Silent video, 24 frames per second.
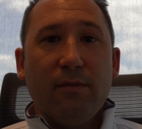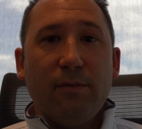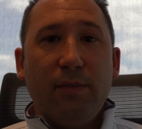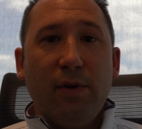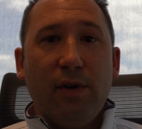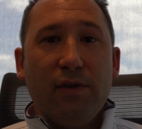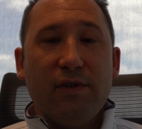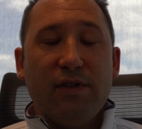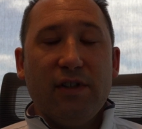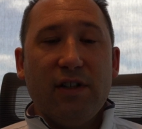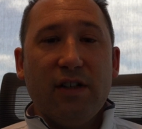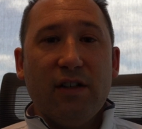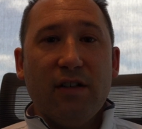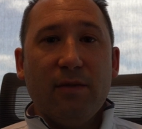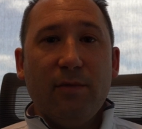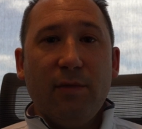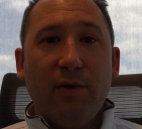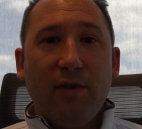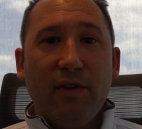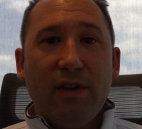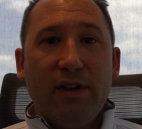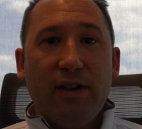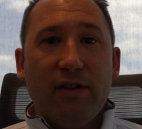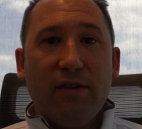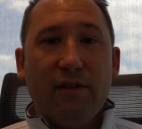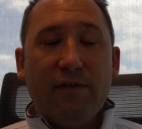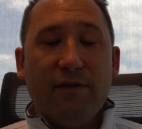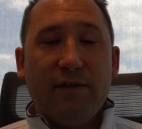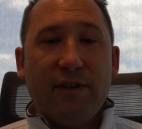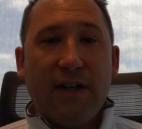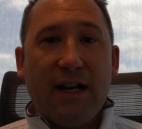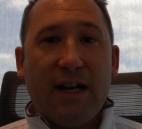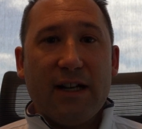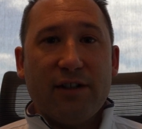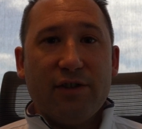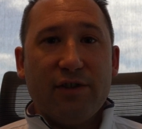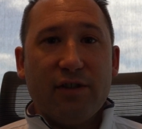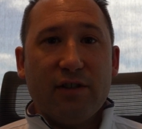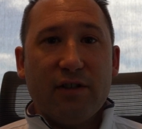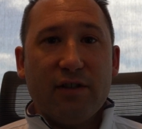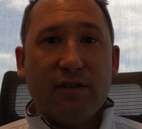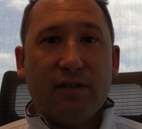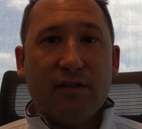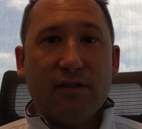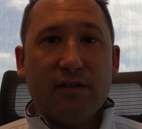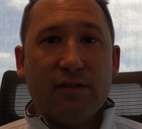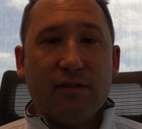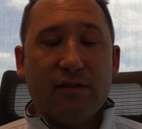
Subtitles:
posterior malleolar fracture.